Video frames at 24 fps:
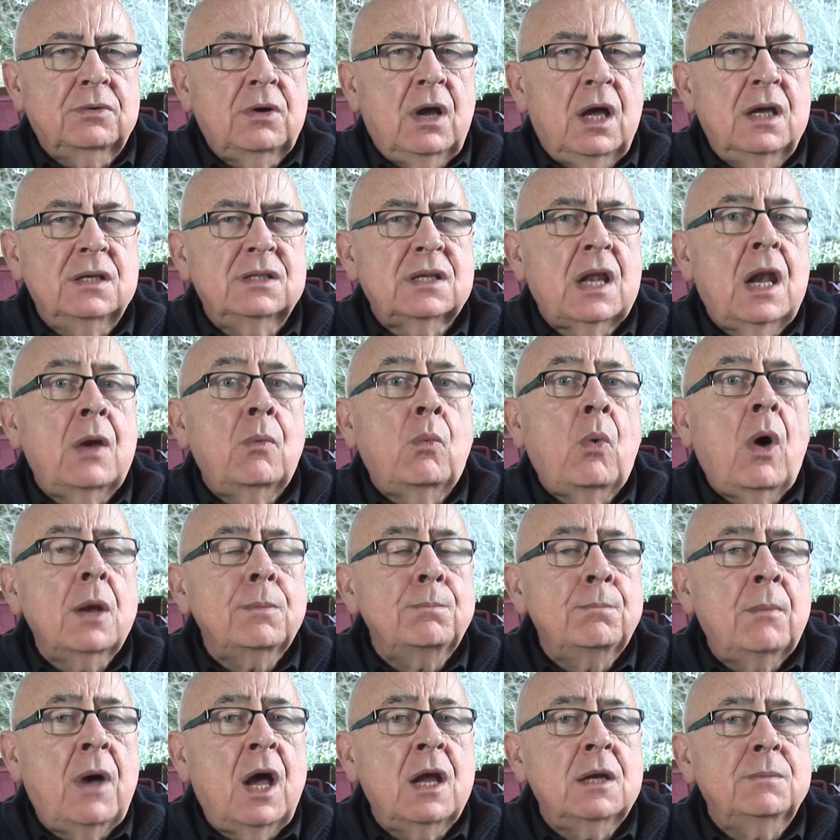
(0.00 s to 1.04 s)
Christ and
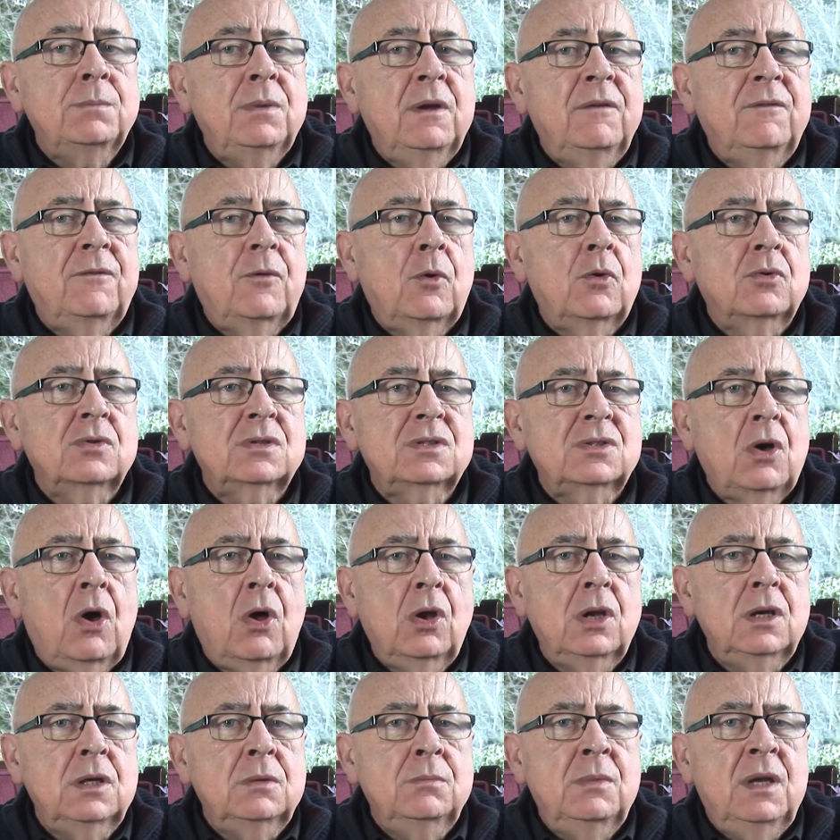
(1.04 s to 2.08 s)
what might be
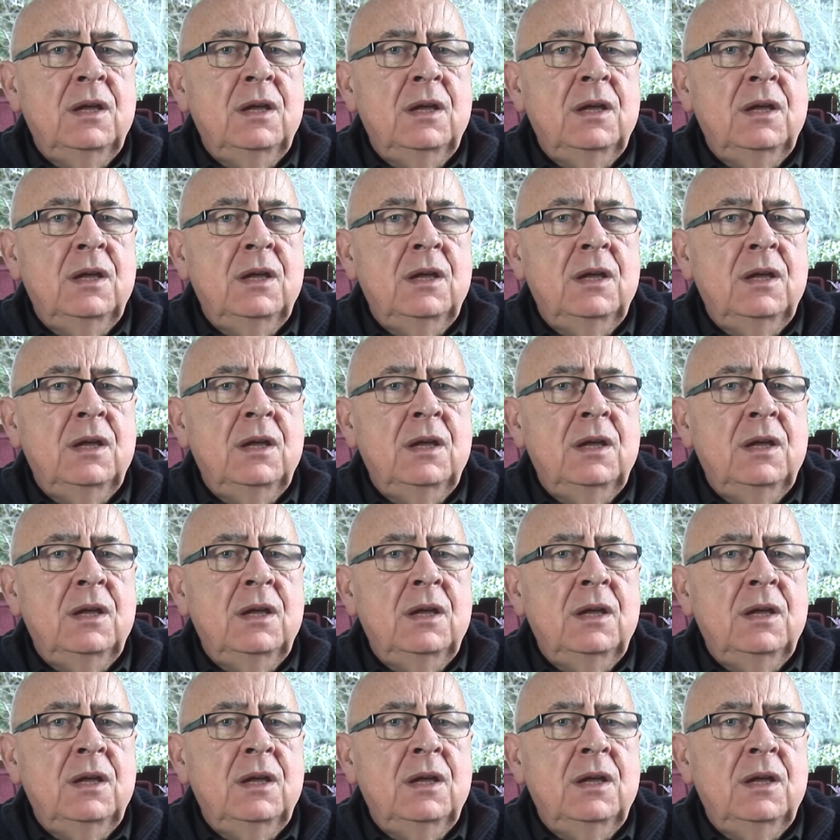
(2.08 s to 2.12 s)
forestalling